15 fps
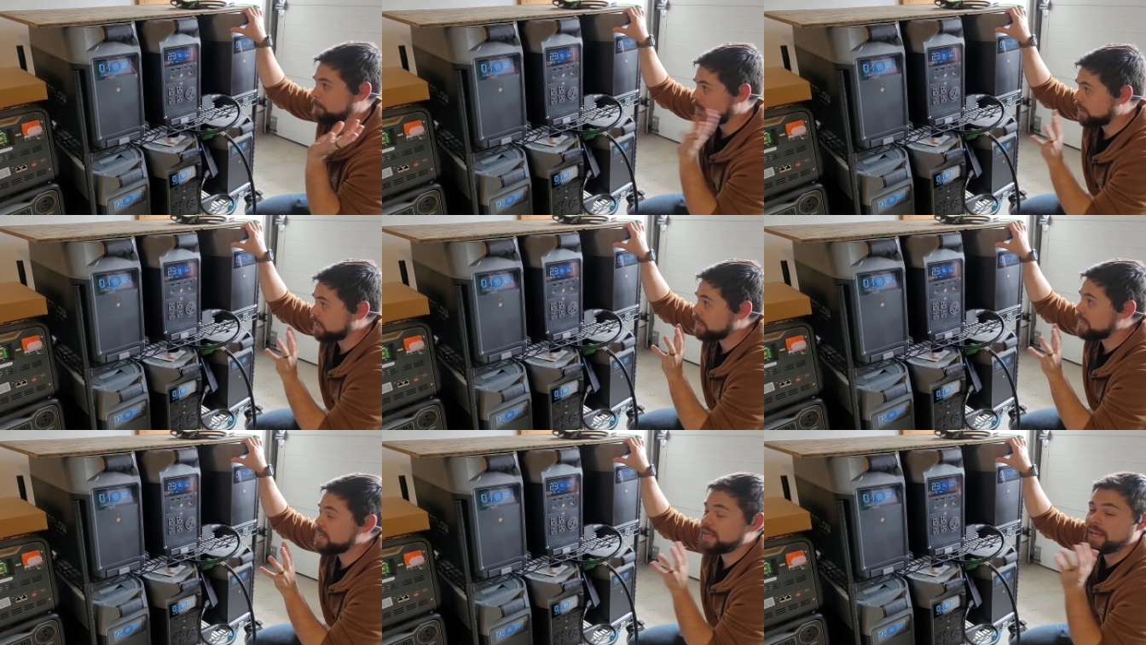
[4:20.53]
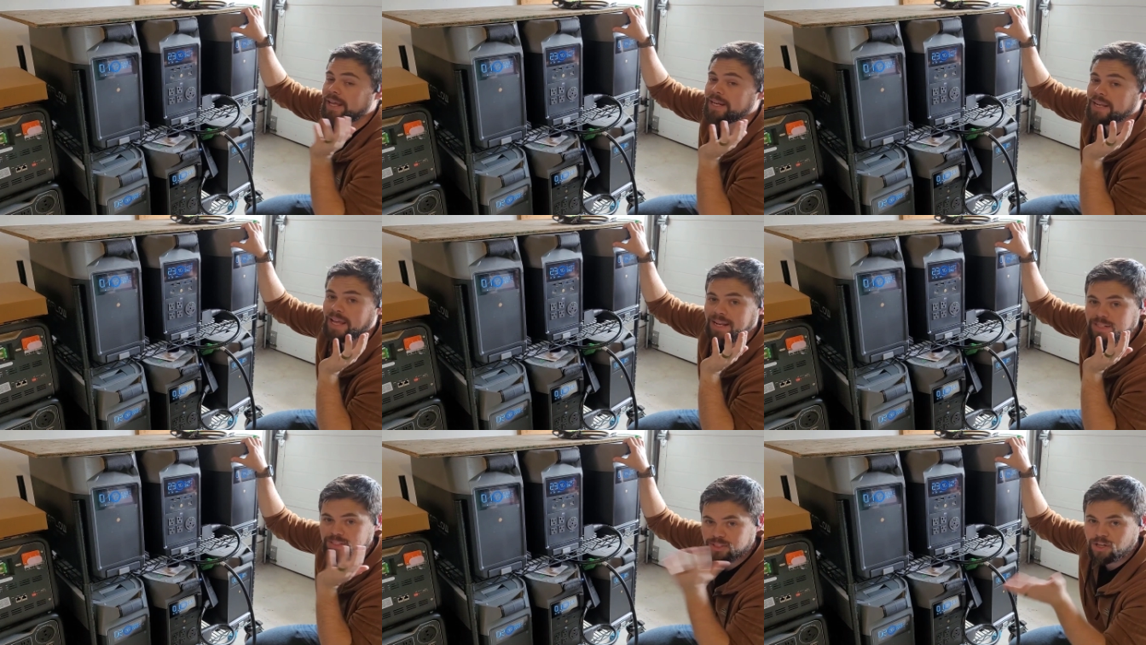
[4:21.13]
plug it in
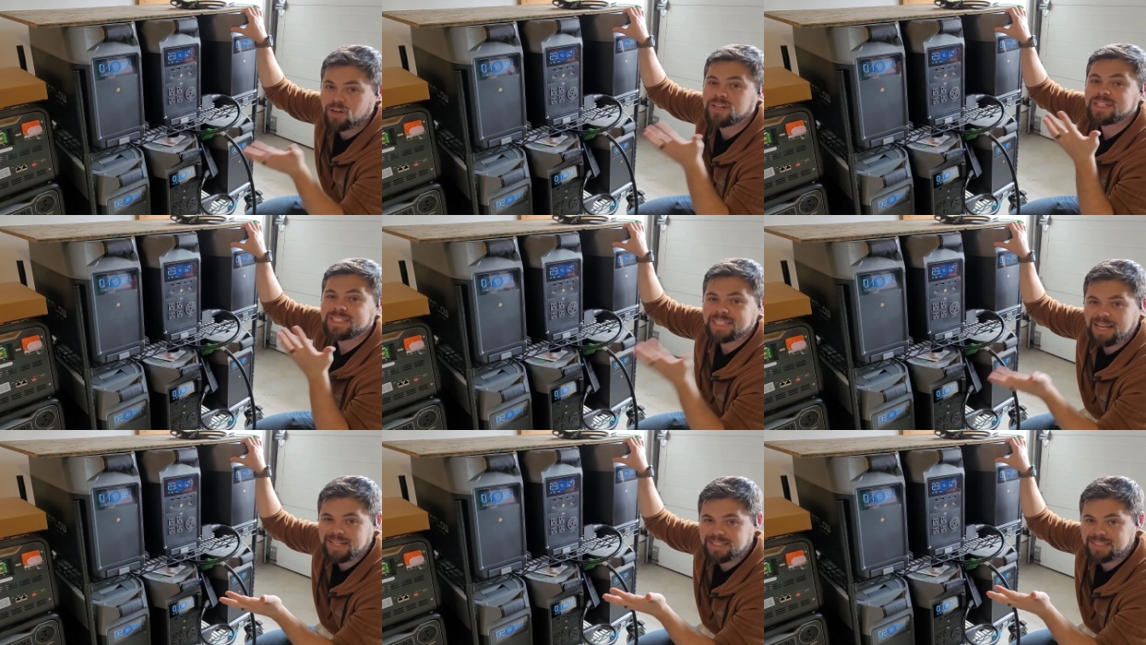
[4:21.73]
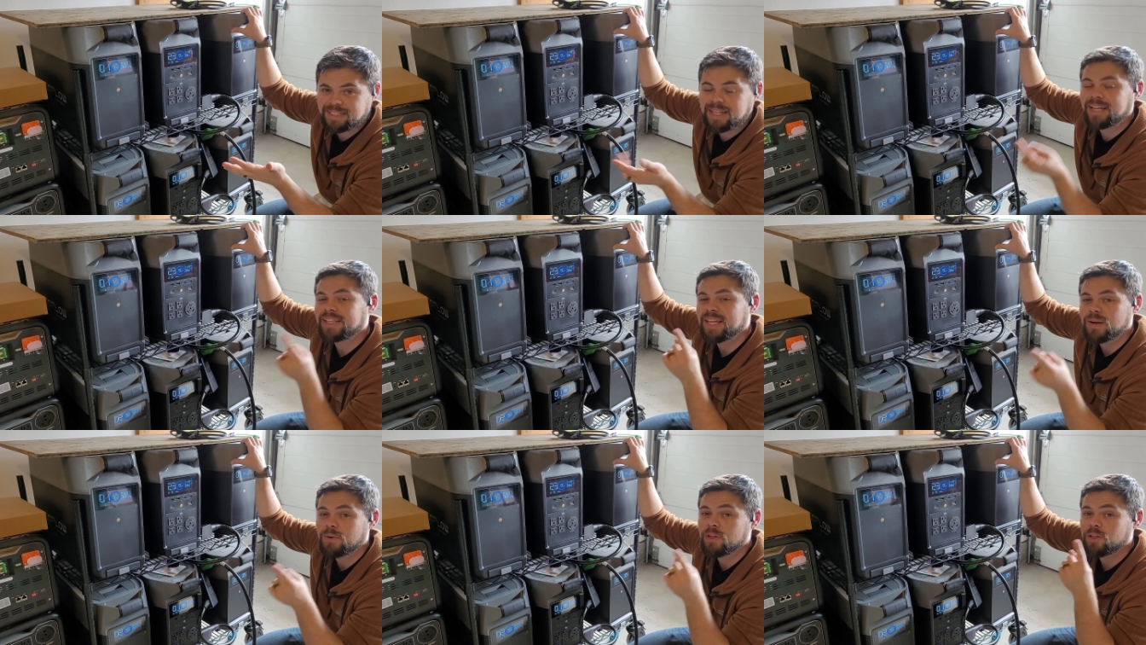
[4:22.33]
and start testing it.
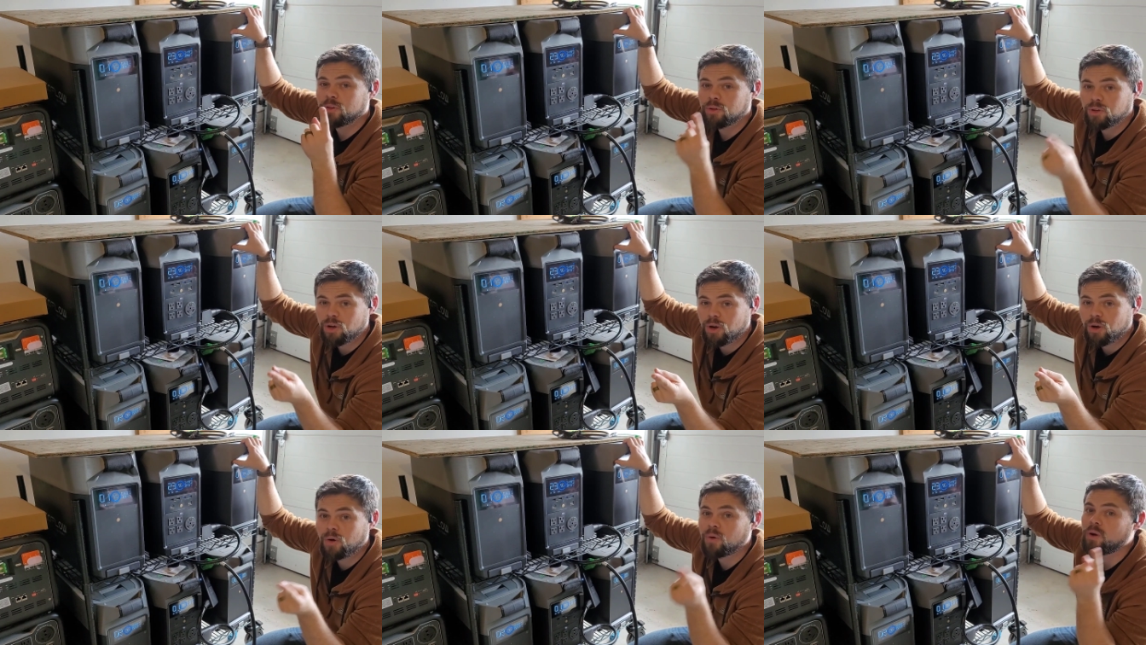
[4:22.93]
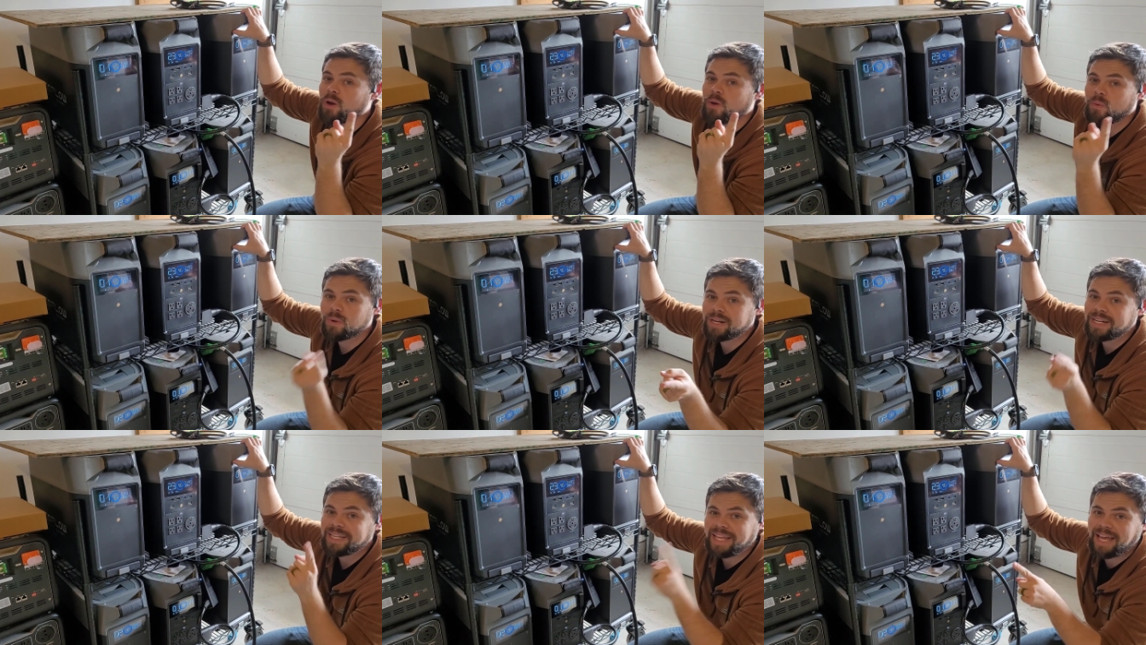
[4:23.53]
That way you know
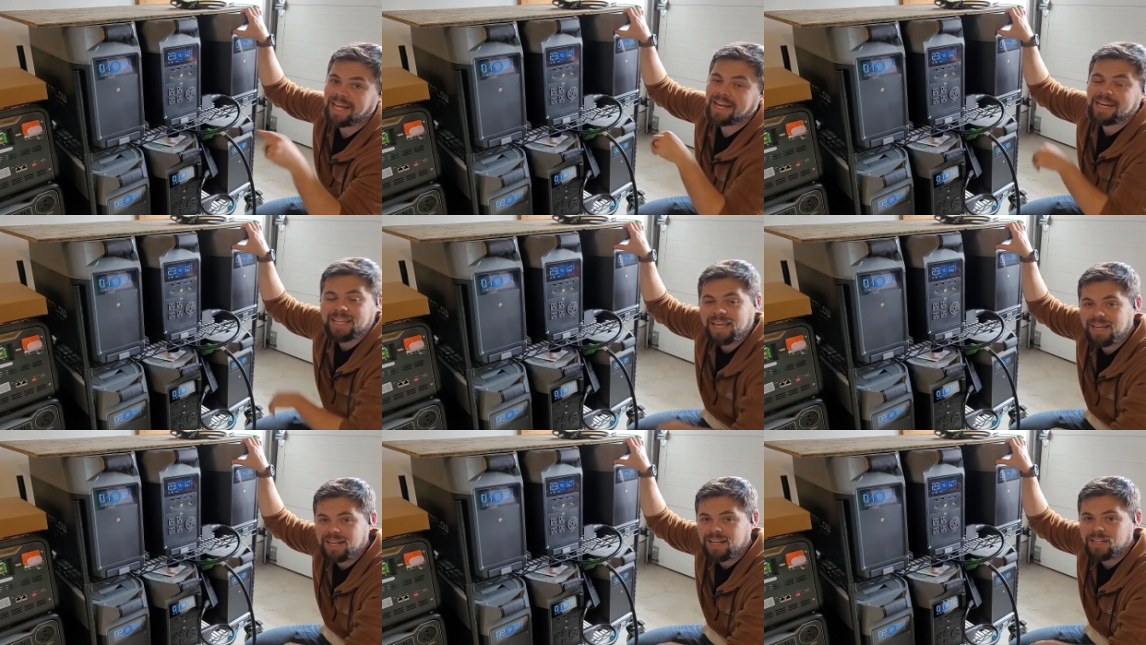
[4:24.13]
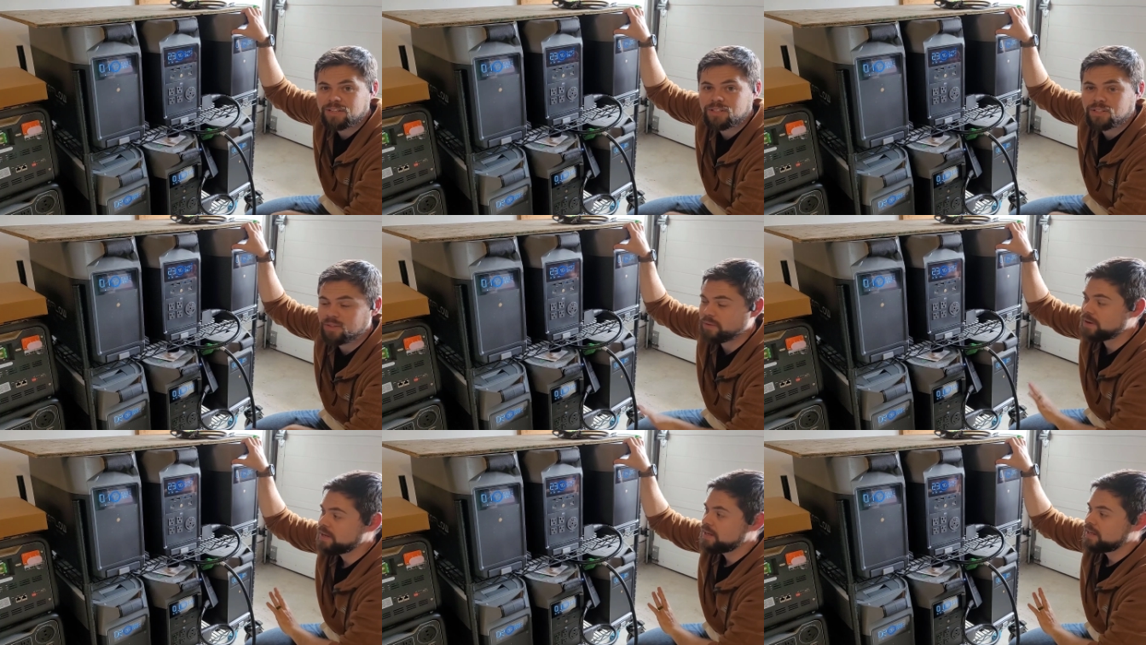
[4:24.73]
what it can and cannot do.